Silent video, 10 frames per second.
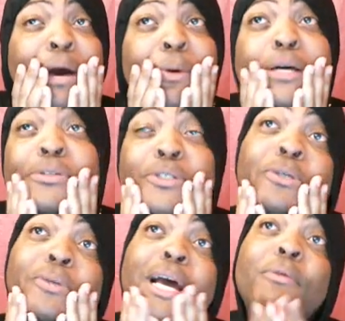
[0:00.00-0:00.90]
Well,
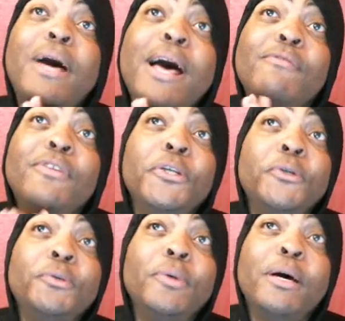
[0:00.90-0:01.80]
soon I will have a
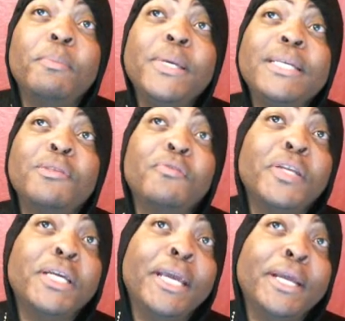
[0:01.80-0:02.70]
little piece
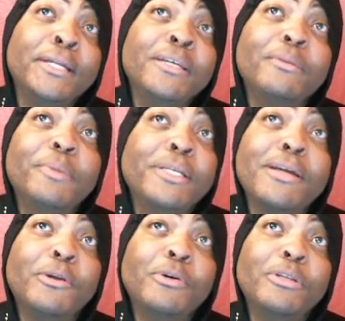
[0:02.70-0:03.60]
of it again, but
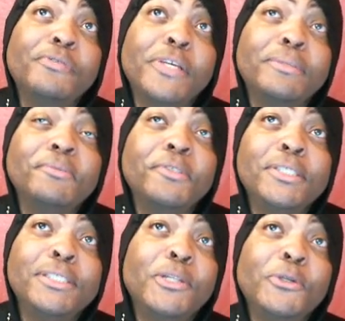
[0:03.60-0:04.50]
not all of it.
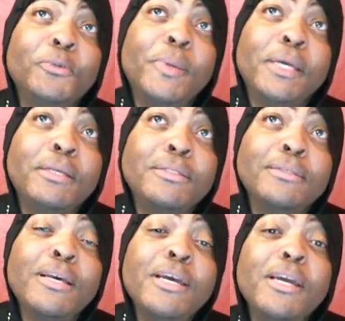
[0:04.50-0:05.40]
Just a little
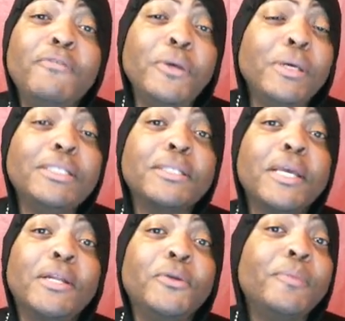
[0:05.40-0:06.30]
piece. If you could just
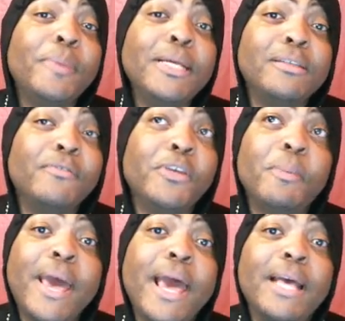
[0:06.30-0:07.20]
get a little piece of
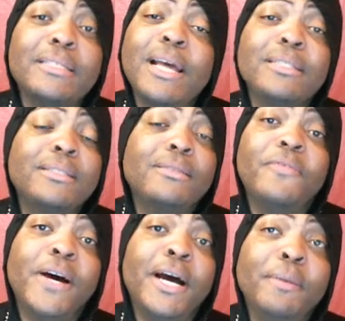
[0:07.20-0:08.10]
your past,
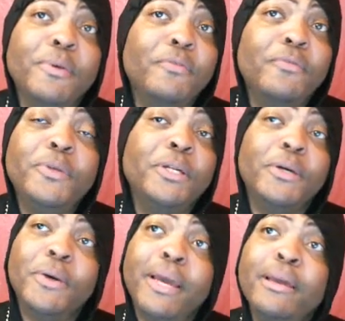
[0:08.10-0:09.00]
that's fine. But, you
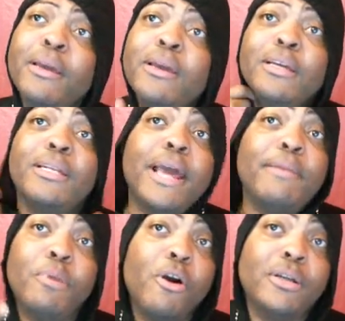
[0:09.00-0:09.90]
know, hey,
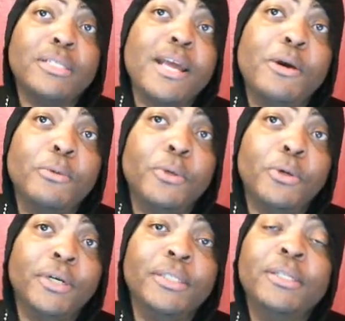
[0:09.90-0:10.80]
that bar is now
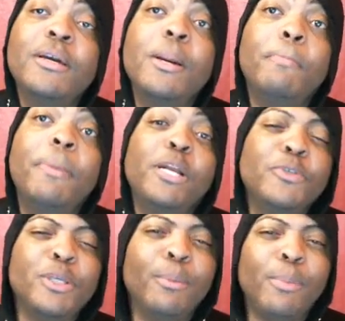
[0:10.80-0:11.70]
gone. But it
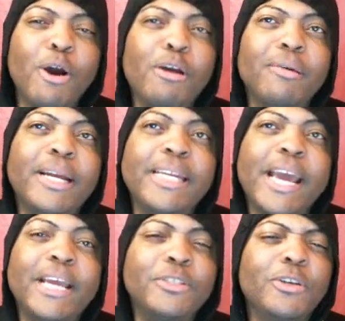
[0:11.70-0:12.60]
was a bar right
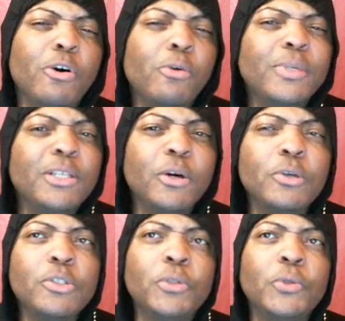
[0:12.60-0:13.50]
there I used to always
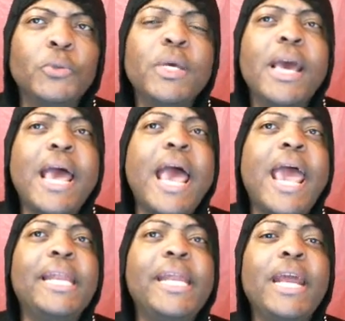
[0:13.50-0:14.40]
go to,
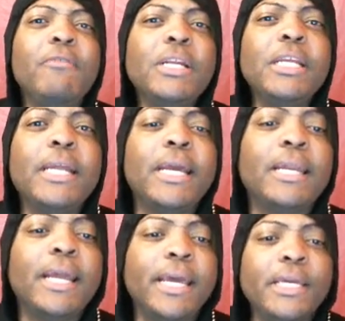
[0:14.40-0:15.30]
and they really
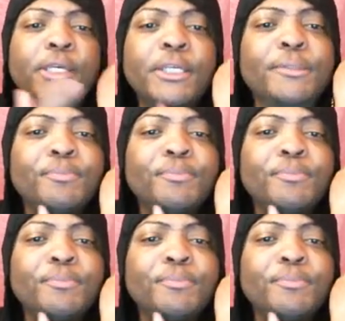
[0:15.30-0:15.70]
didn't like,